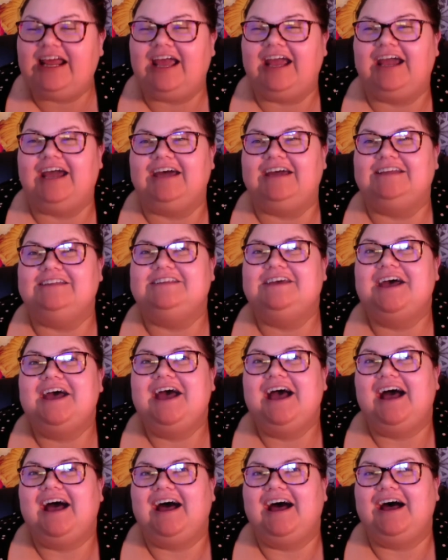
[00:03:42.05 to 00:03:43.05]
and
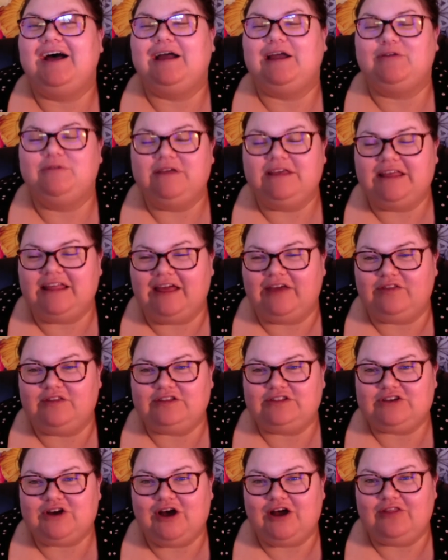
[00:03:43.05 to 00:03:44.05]
I really like
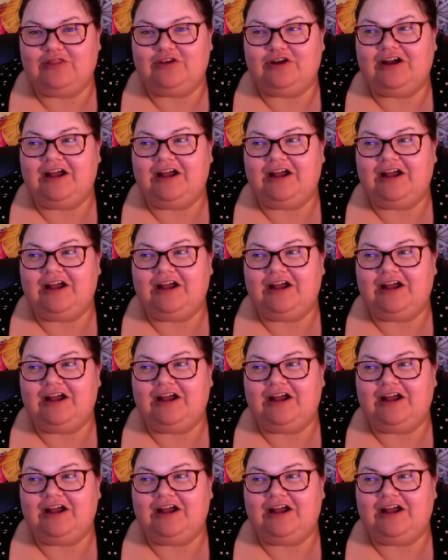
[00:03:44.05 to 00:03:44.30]
this author,